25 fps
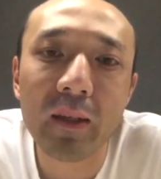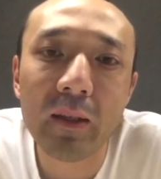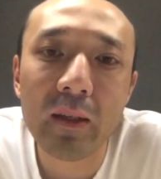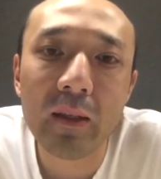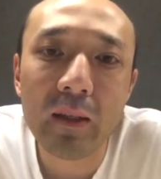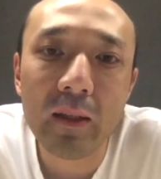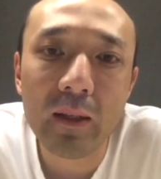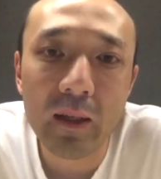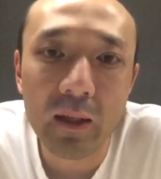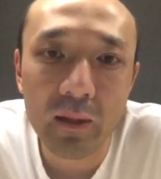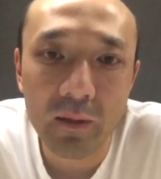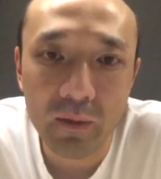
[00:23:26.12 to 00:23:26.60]

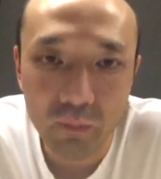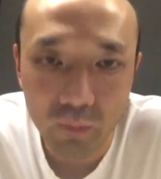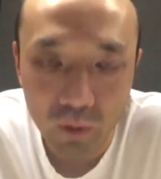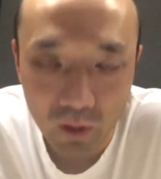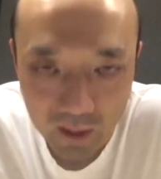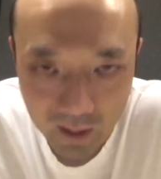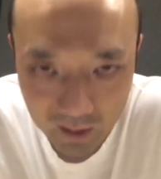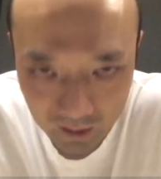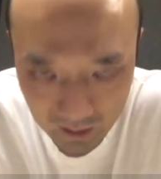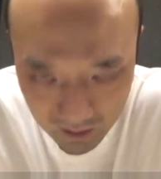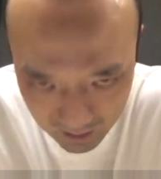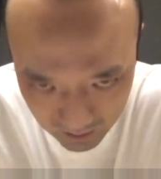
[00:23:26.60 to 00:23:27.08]
and more
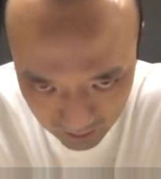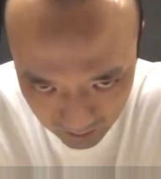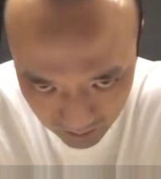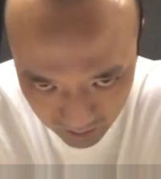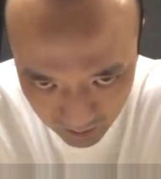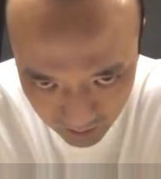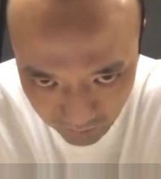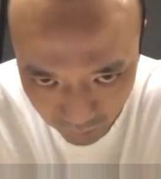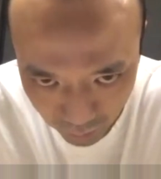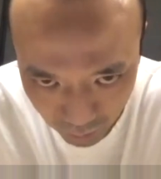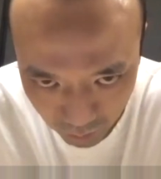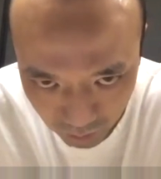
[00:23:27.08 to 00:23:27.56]
like an
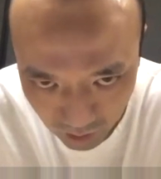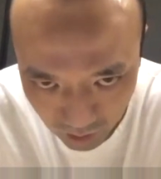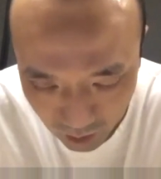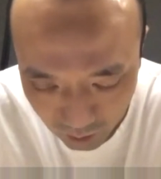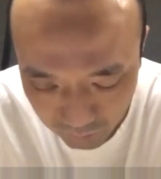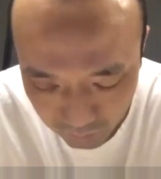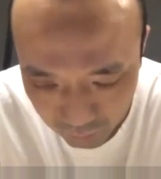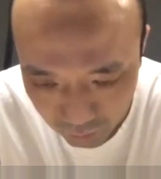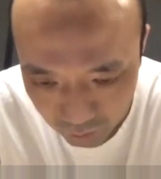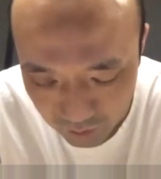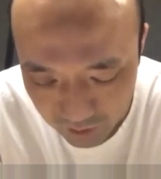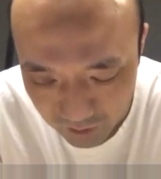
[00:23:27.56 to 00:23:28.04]
input
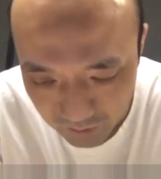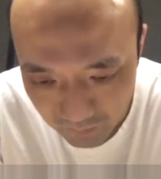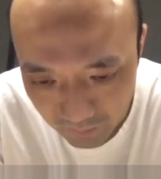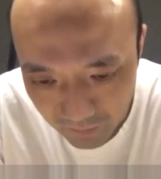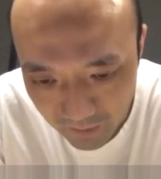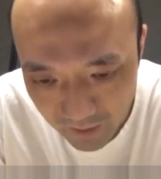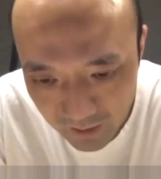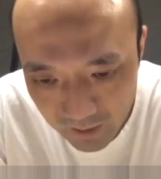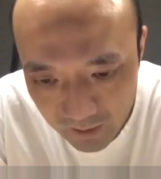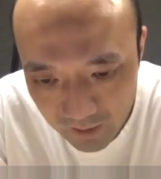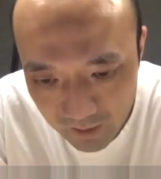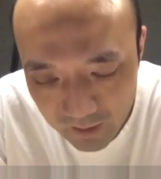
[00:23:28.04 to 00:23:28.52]
output.
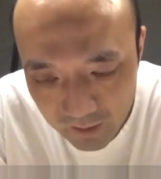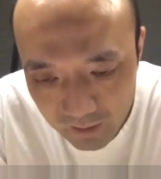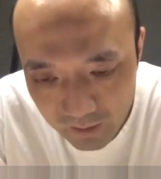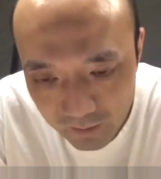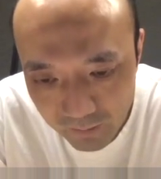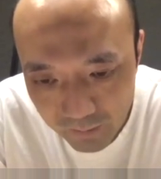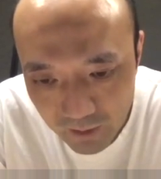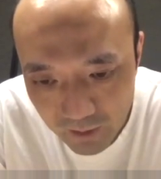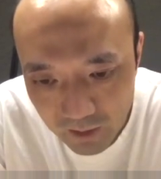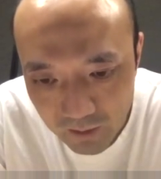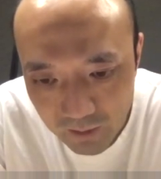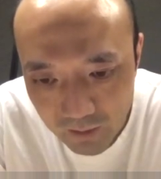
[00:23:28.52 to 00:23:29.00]

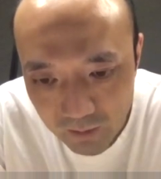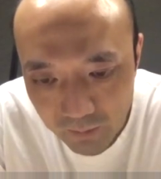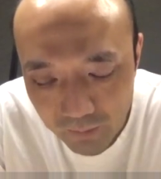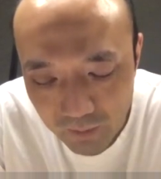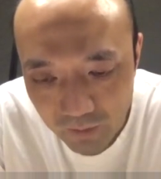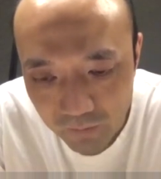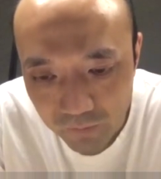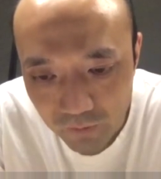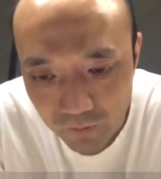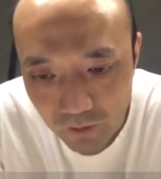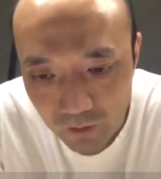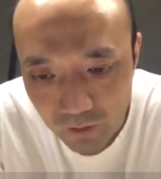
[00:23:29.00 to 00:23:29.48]
But
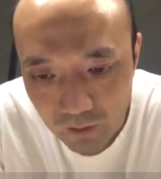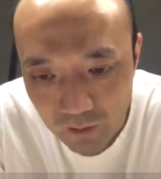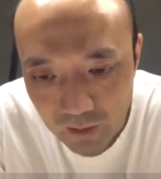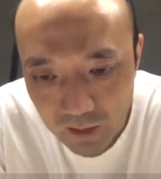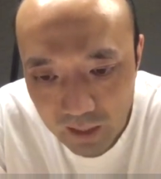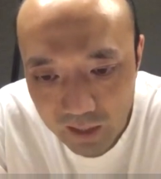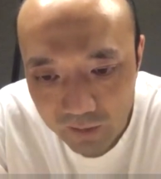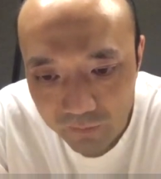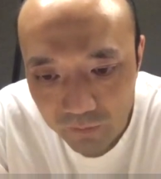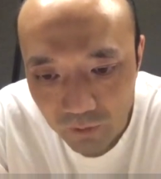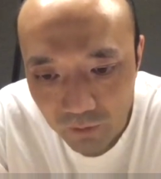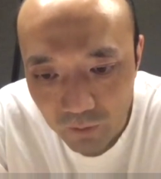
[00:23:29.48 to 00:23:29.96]
for
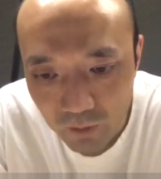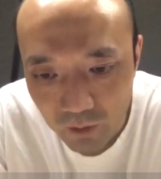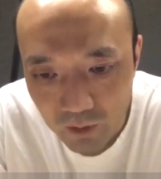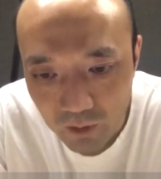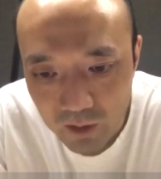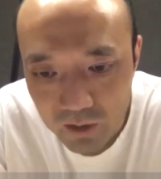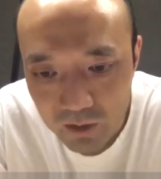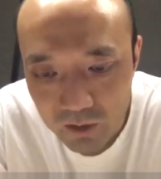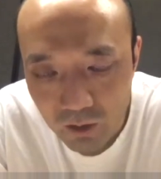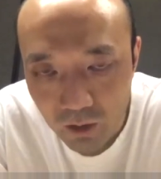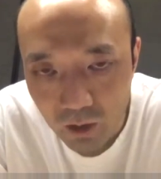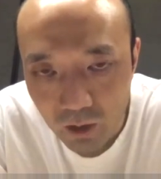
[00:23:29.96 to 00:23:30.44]
AlphaWallet,
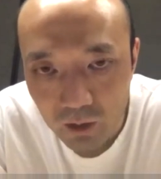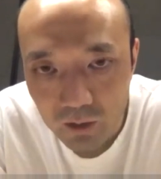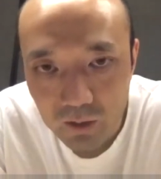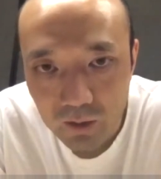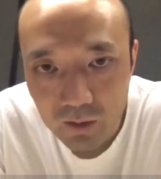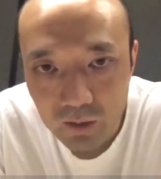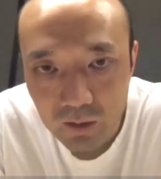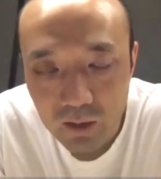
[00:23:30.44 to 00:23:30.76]
it's not.